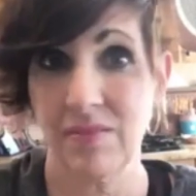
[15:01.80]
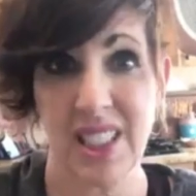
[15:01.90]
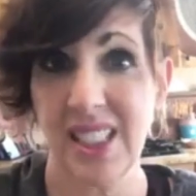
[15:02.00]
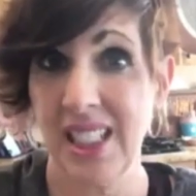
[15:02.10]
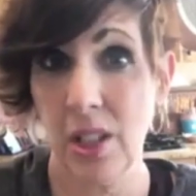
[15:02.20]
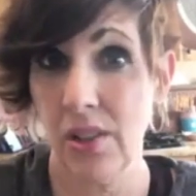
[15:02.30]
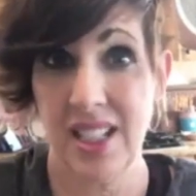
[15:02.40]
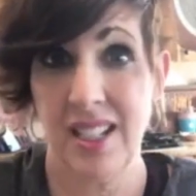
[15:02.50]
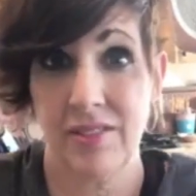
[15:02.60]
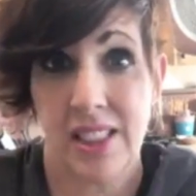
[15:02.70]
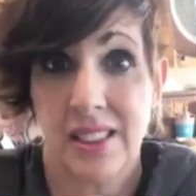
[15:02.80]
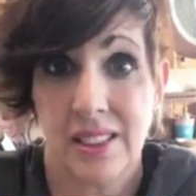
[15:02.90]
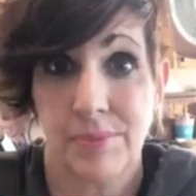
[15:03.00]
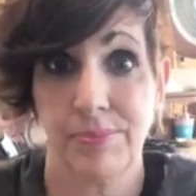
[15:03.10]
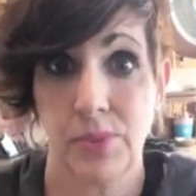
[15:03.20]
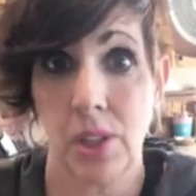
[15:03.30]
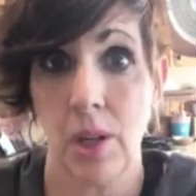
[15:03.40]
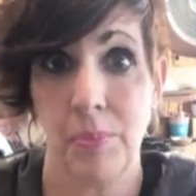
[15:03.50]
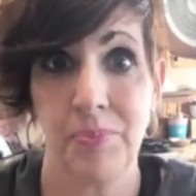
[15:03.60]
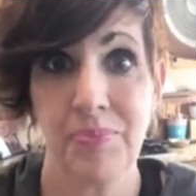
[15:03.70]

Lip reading: really know the difference. So